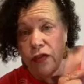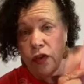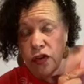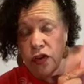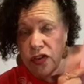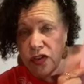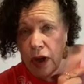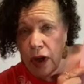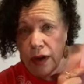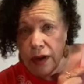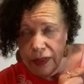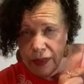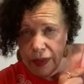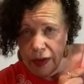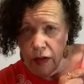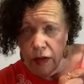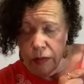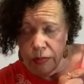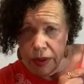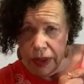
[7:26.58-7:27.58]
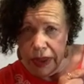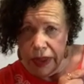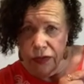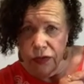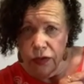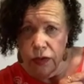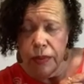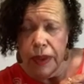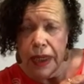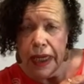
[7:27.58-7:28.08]
first started therapy
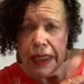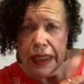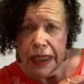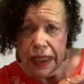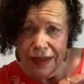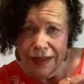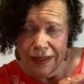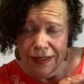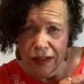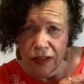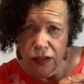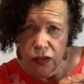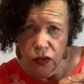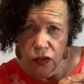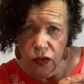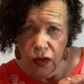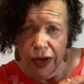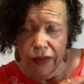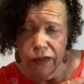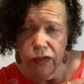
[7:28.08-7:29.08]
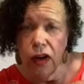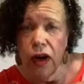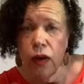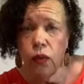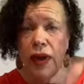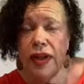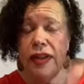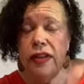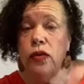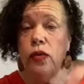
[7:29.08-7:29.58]
for being an incest survivor, I
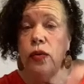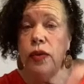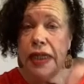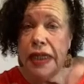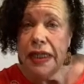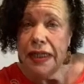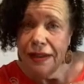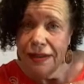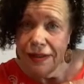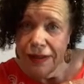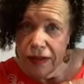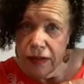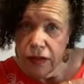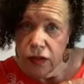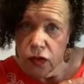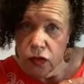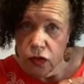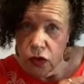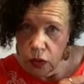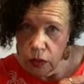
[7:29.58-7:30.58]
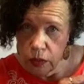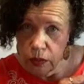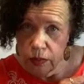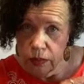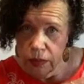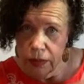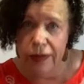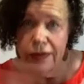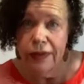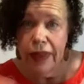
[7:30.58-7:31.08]
went to an incest group,
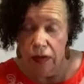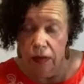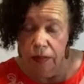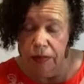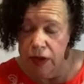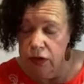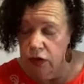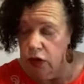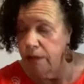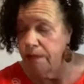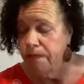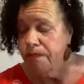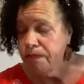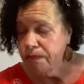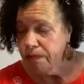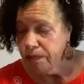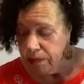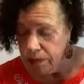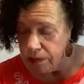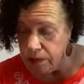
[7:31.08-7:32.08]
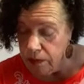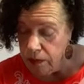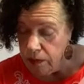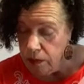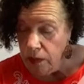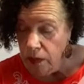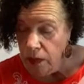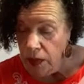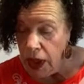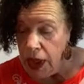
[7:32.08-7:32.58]
therapy group.
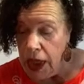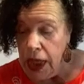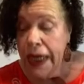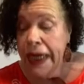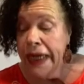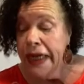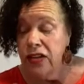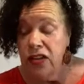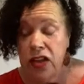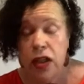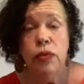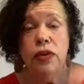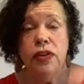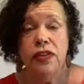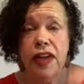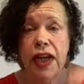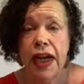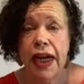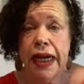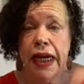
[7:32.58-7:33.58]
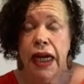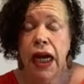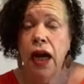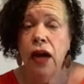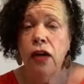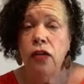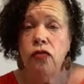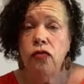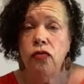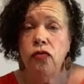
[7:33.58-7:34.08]
And she would say,
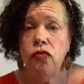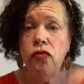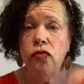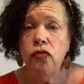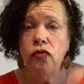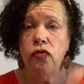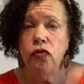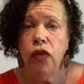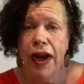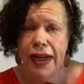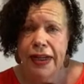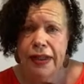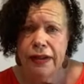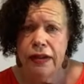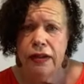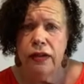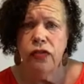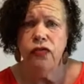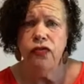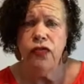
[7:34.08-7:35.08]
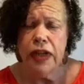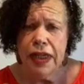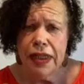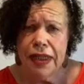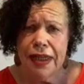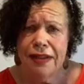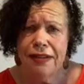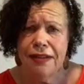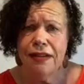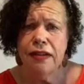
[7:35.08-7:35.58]
write your
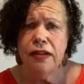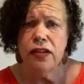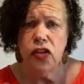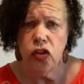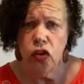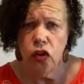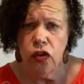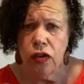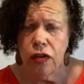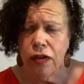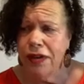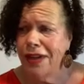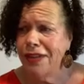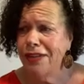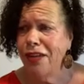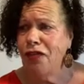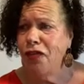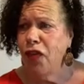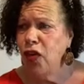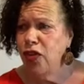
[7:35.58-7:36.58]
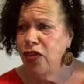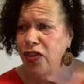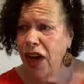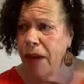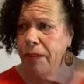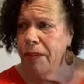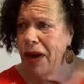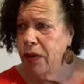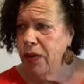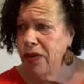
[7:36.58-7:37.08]
feelings in a journal. And that's the first
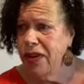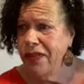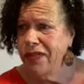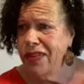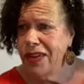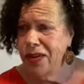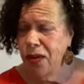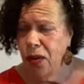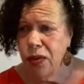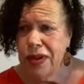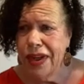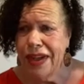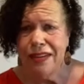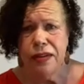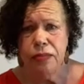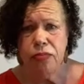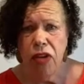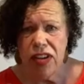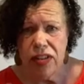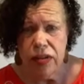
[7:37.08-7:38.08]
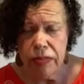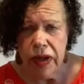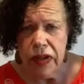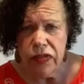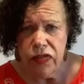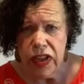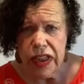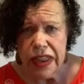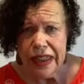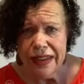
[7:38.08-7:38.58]
time I was ever told to express my
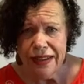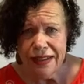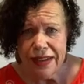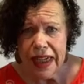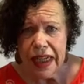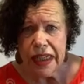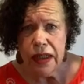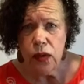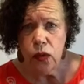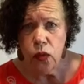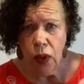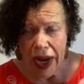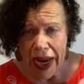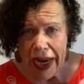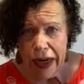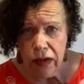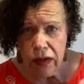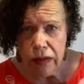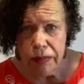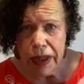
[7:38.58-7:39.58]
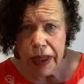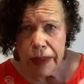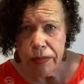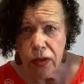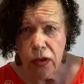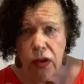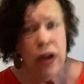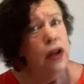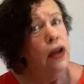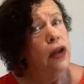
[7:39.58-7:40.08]
feelings in any way on
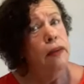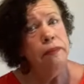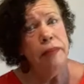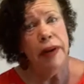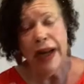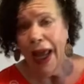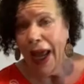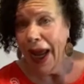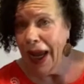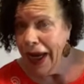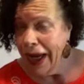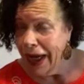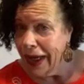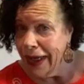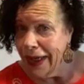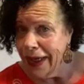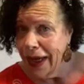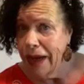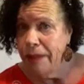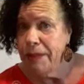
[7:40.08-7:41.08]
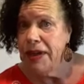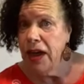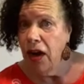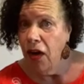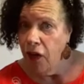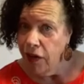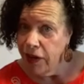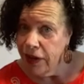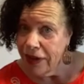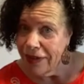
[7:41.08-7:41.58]
paper. But I am an
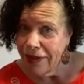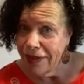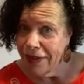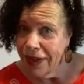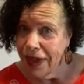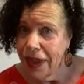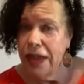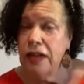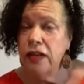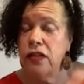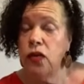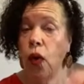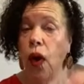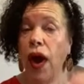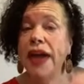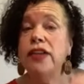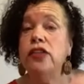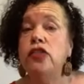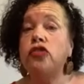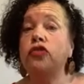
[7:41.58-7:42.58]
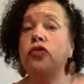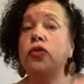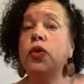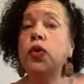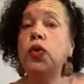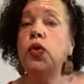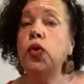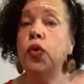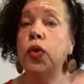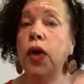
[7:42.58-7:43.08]
artist. So I
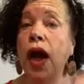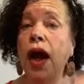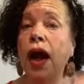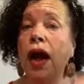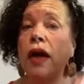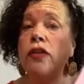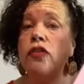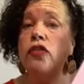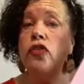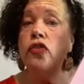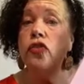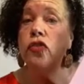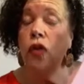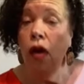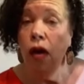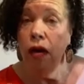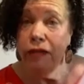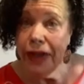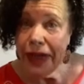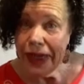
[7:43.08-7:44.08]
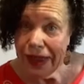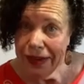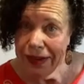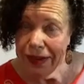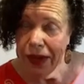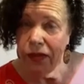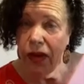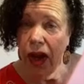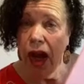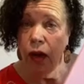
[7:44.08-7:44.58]
drew drawings
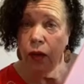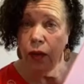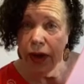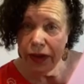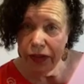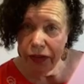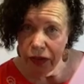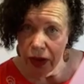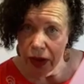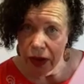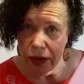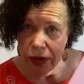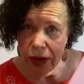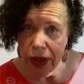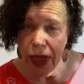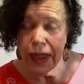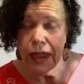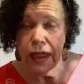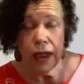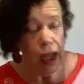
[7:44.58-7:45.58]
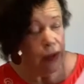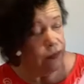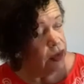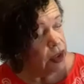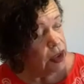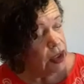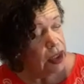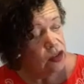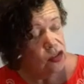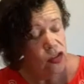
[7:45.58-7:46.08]
of how I felt. I have a
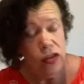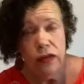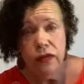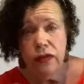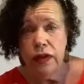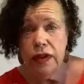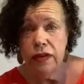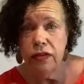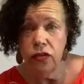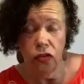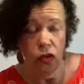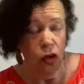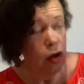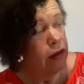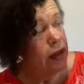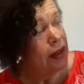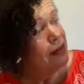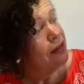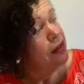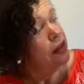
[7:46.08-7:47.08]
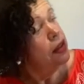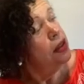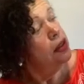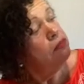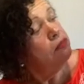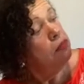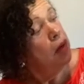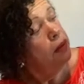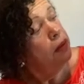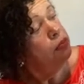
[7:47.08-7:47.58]
collection of these drawings.
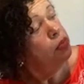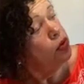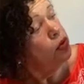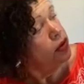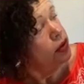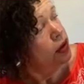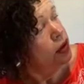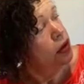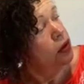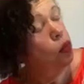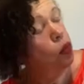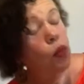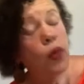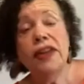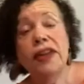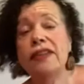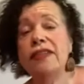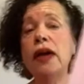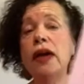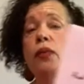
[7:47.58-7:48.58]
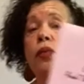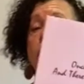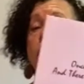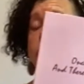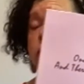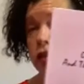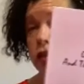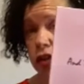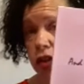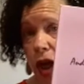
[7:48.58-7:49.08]
My book, Once I Was
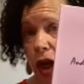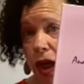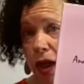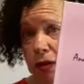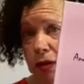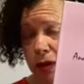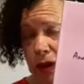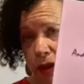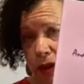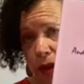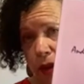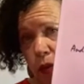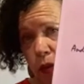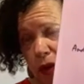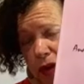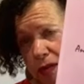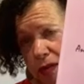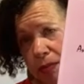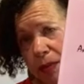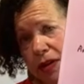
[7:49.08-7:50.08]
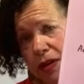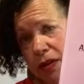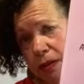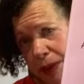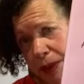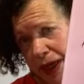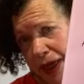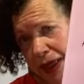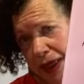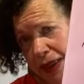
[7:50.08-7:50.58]
a Child and There Was Much
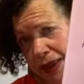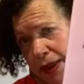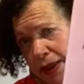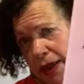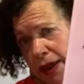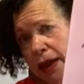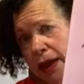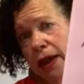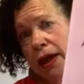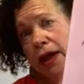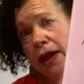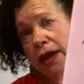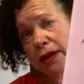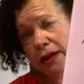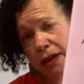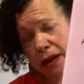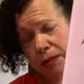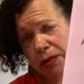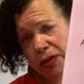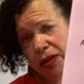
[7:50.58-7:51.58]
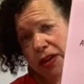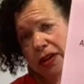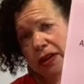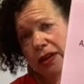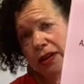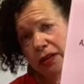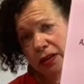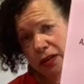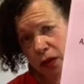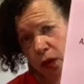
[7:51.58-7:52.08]
Pain, A Glimpse into
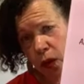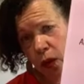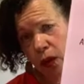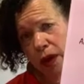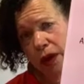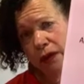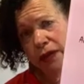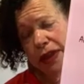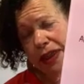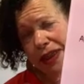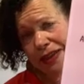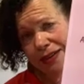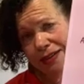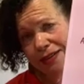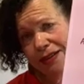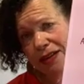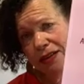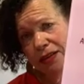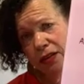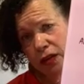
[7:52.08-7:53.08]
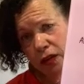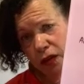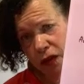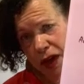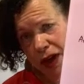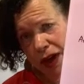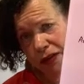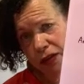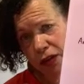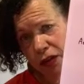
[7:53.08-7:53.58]
the Soul of an Incest
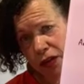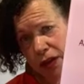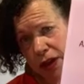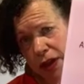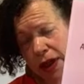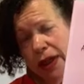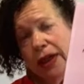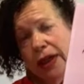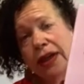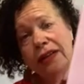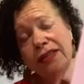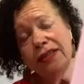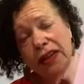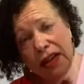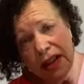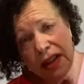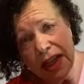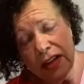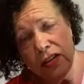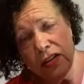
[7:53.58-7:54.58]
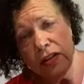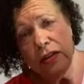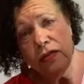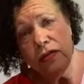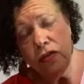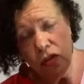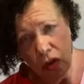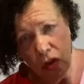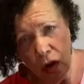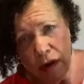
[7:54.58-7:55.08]
Survivor, is a collection of
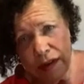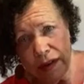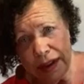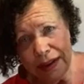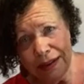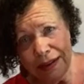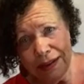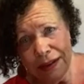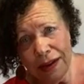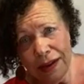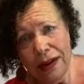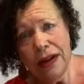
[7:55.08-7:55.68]
drawings